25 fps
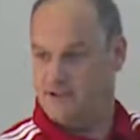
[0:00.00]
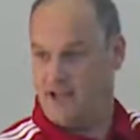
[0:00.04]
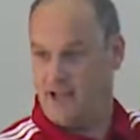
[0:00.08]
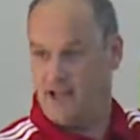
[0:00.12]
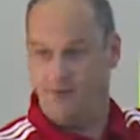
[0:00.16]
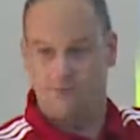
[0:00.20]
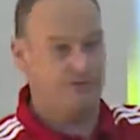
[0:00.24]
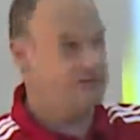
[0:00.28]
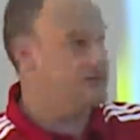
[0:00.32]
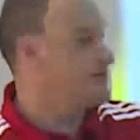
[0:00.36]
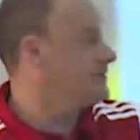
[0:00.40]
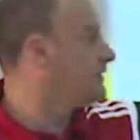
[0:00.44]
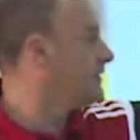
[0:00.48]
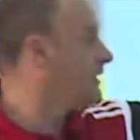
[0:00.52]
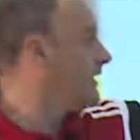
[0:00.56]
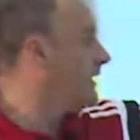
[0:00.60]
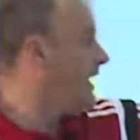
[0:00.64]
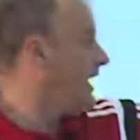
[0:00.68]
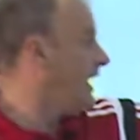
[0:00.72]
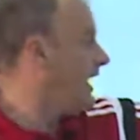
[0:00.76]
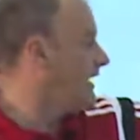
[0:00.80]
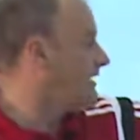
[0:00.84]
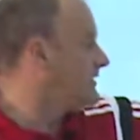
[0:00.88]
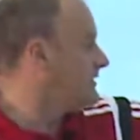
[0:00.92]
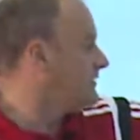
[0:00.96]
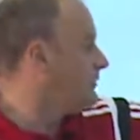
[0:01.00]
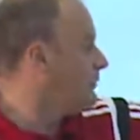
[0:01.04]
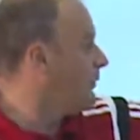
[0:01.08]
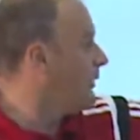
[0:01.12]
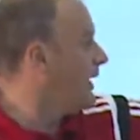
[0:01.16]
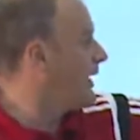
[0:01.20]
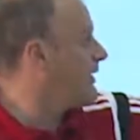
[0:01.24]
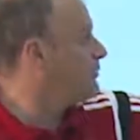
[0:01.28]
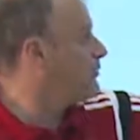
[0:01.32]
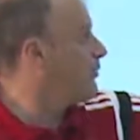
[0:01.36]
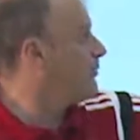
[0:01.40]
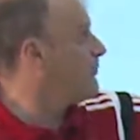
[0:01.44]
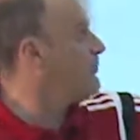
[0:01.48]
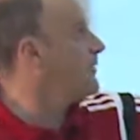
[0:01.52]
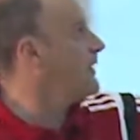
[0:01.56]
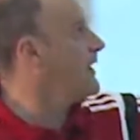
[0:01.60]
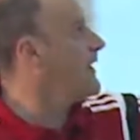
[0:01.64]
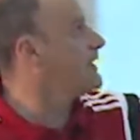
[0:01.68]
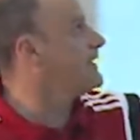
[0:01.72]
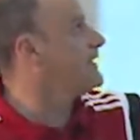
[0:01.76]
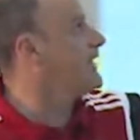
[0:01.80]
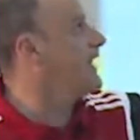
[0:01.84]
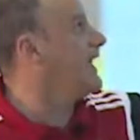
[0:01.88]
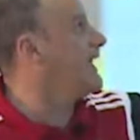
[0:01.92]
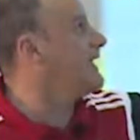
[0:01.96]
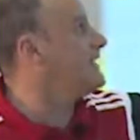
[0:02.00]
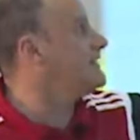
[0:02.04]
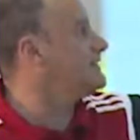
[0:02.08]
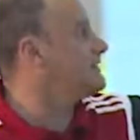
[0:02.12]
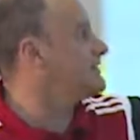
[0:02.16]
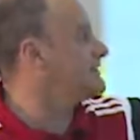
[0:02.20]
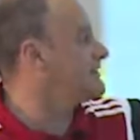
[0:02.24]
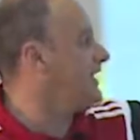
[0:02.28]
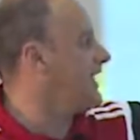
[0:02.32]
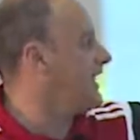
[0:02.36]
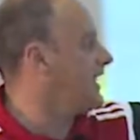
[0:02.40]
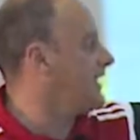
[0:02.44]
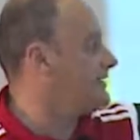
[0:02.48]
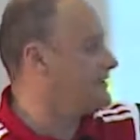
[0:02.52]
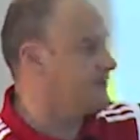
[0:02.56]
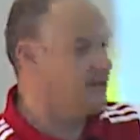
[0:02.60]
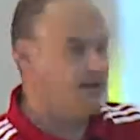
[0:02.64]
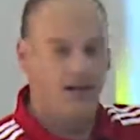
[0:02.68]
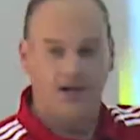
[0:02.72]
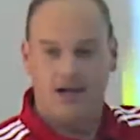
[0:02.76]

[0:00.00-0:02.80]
games. And when you're playing 8-a-side,